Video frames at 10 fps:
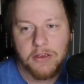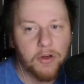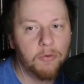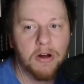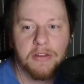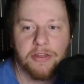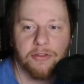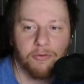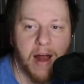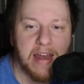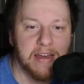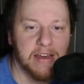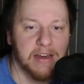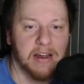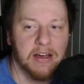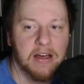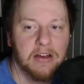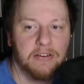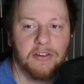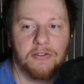You would threaten
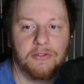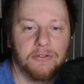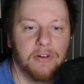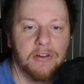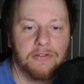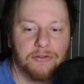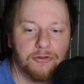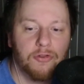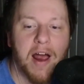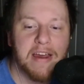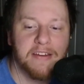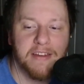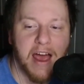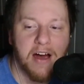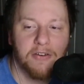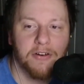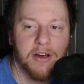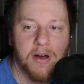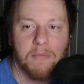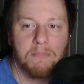to strike
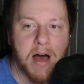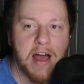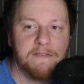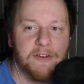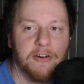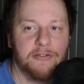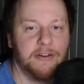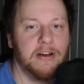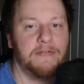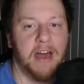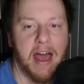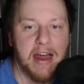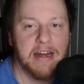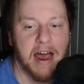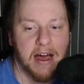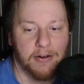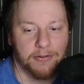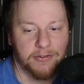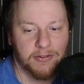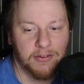down my version of the hen
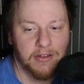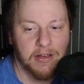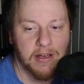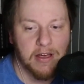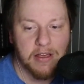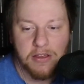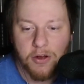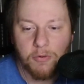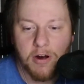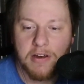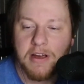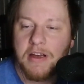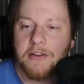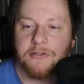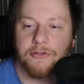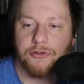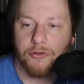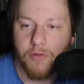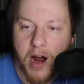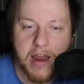house. You would
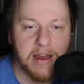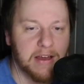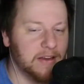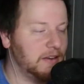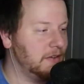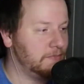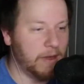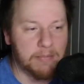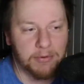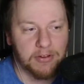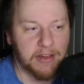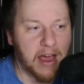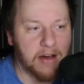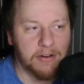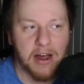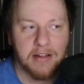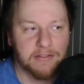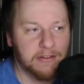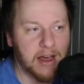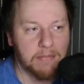strike people down
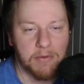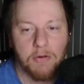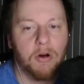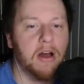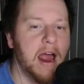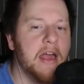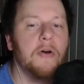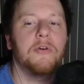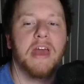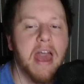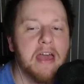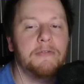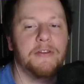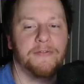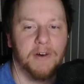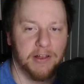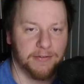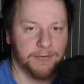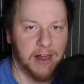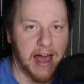nonstop. You were A-okay with
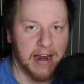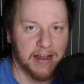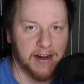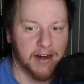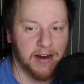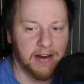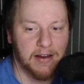false flagging.